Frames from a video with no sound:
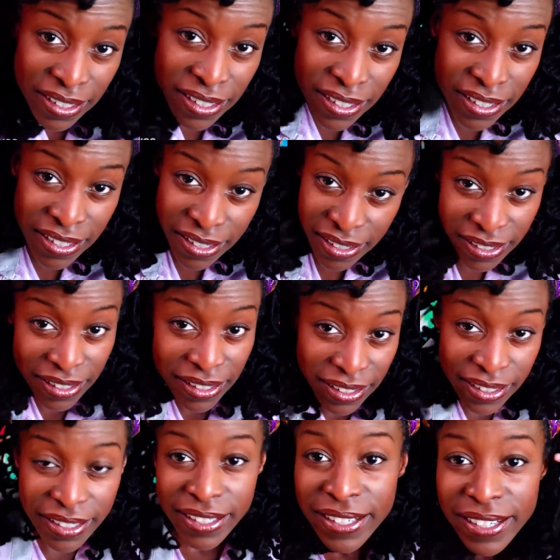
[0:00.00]
You're going to
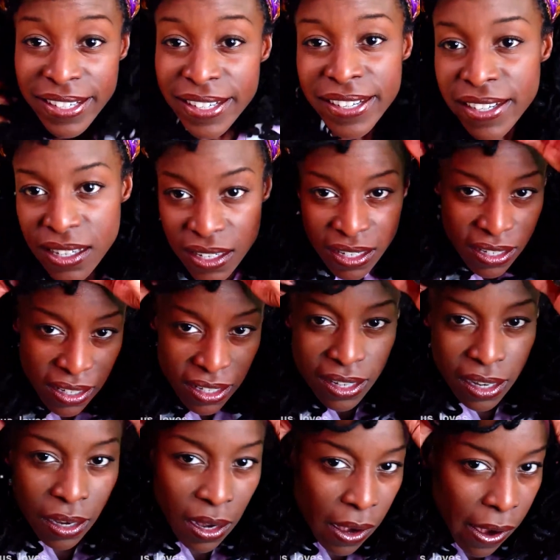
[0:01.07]
pull forward and pluck
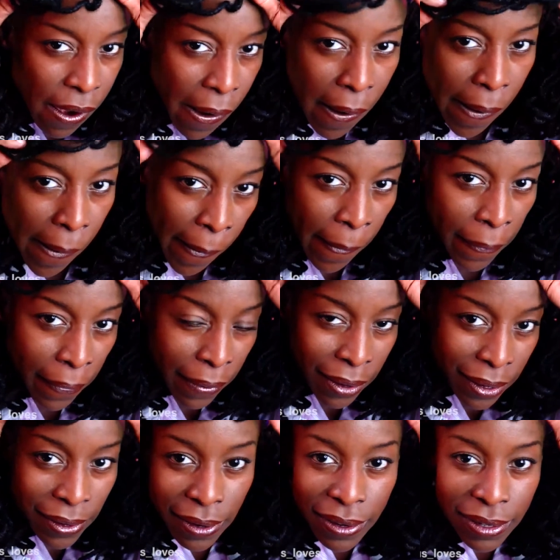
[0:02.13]
forward your curls
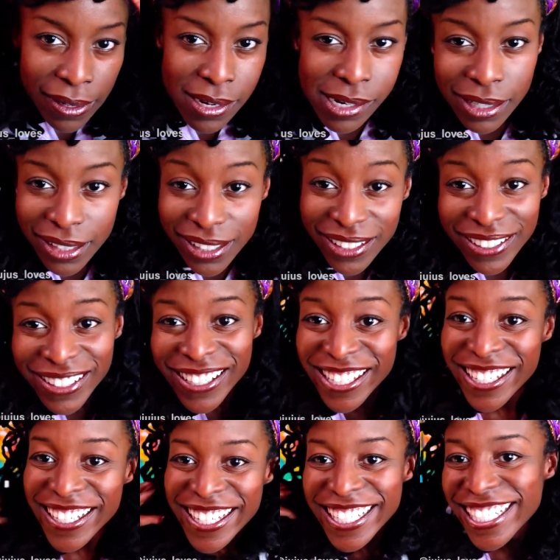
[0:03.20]
to cover up
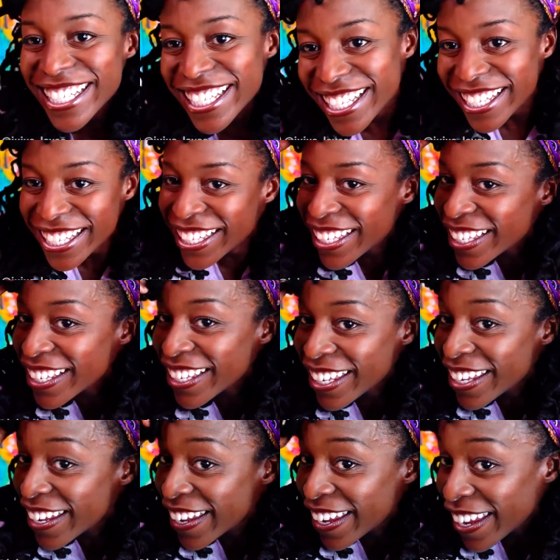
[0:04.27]
your forehead if you'd
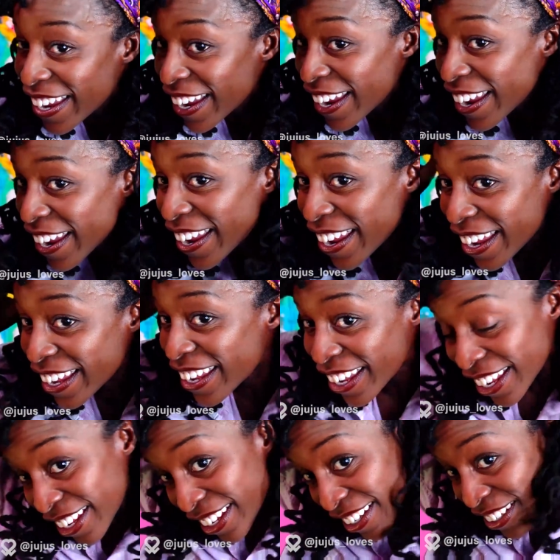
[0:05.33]
like, or just to